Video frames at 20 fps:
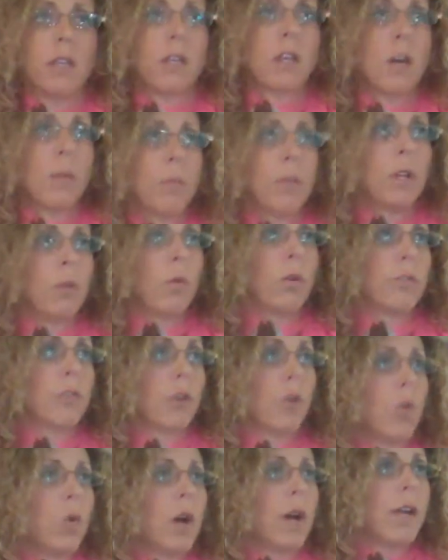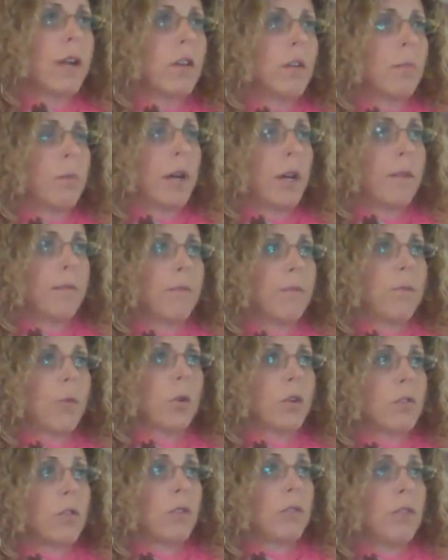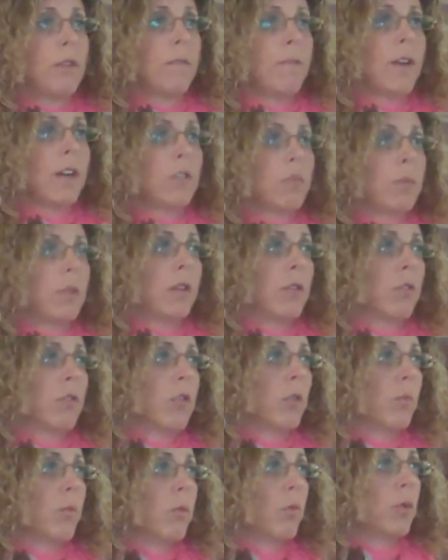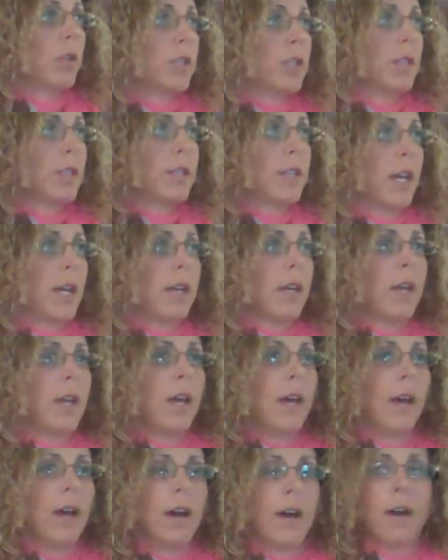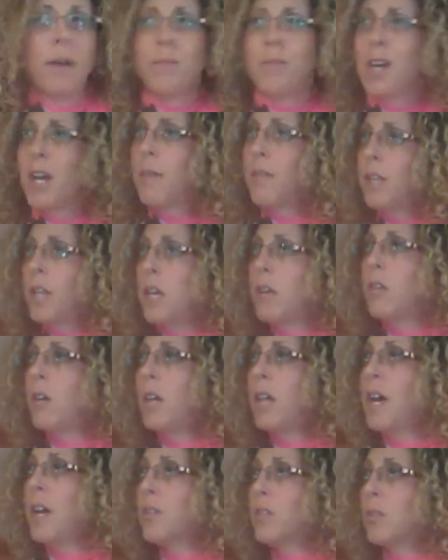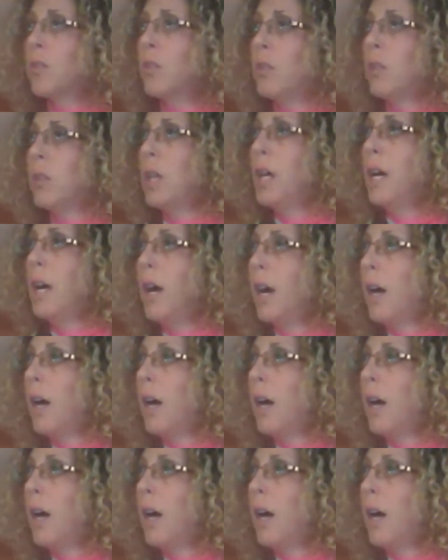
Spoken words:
the company was acquired by Fortress Investment Group, which is a kind of an international